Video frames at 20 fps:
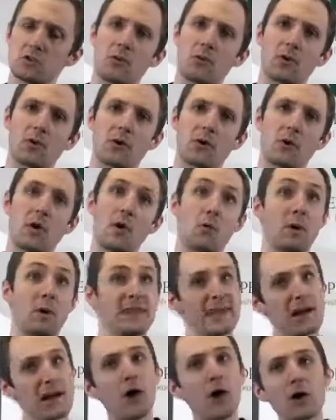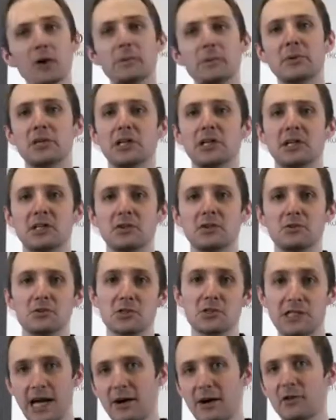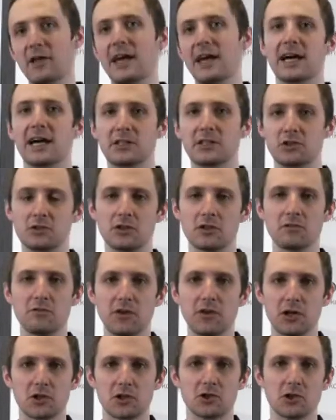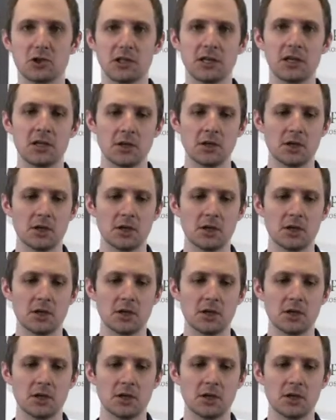or when they are being used, how they actually function.